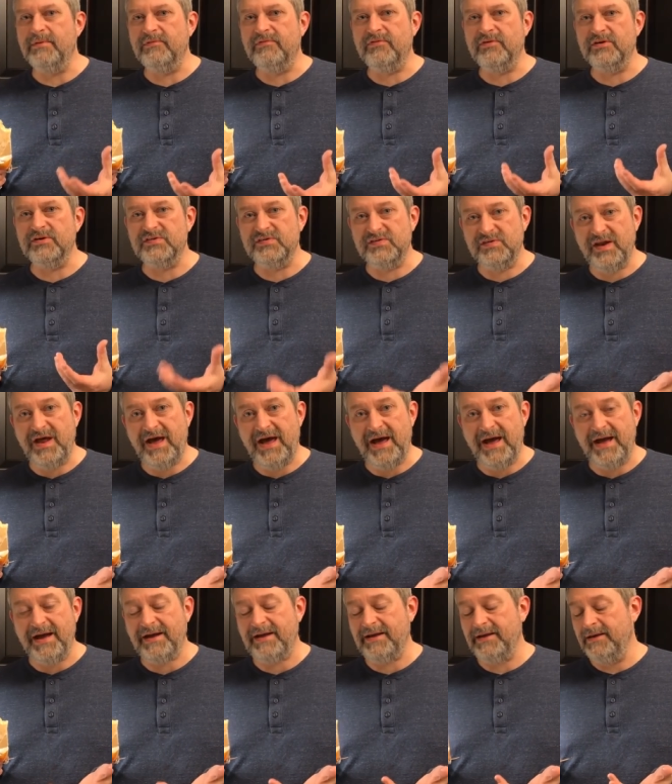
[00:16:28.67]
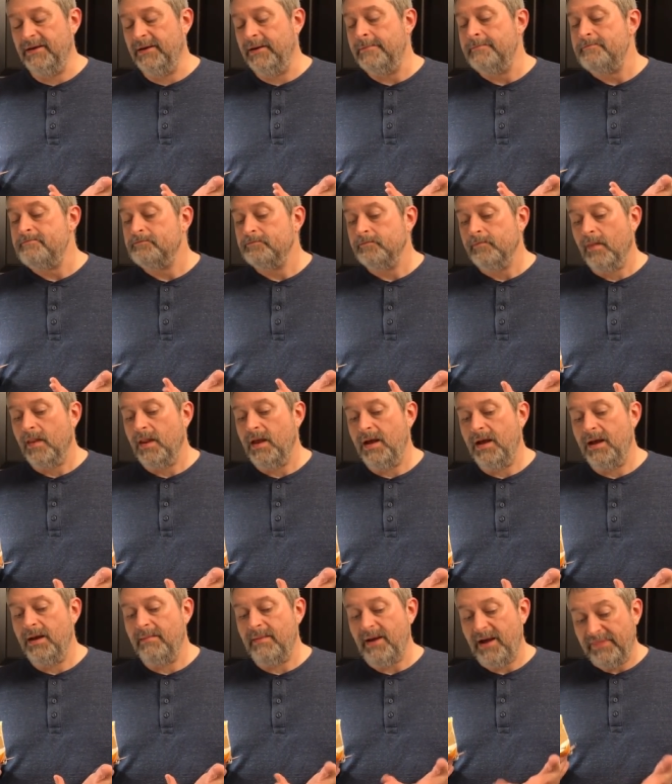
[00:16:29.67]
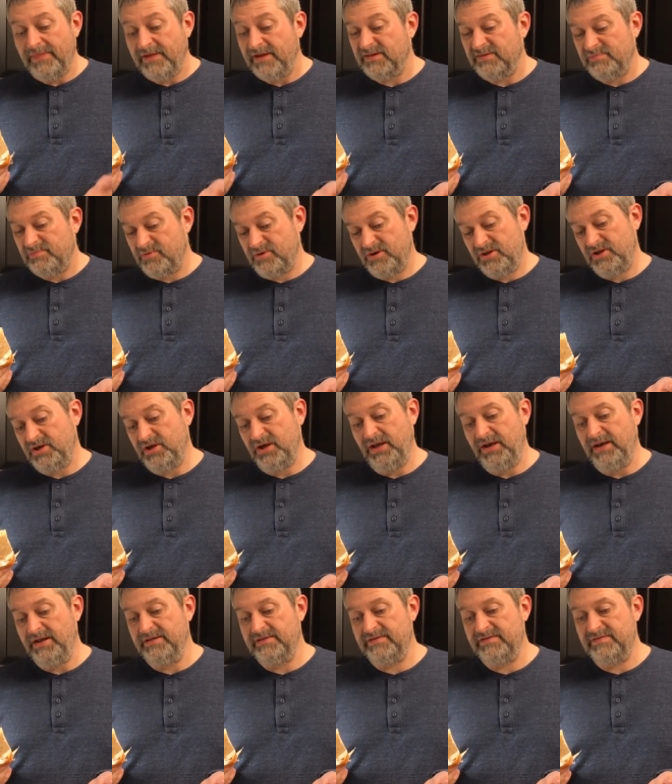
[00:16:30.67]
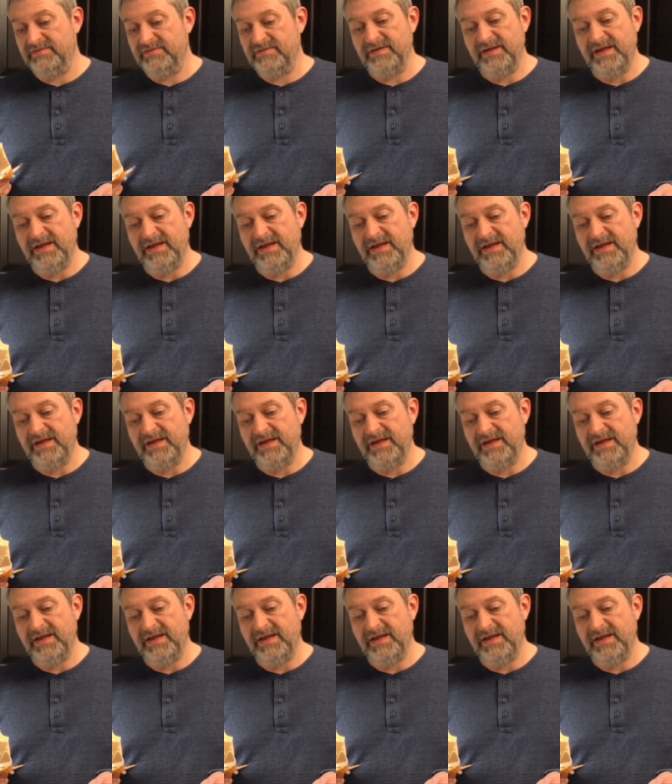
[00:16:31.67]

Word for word: But for a snack, I think it's pretty good.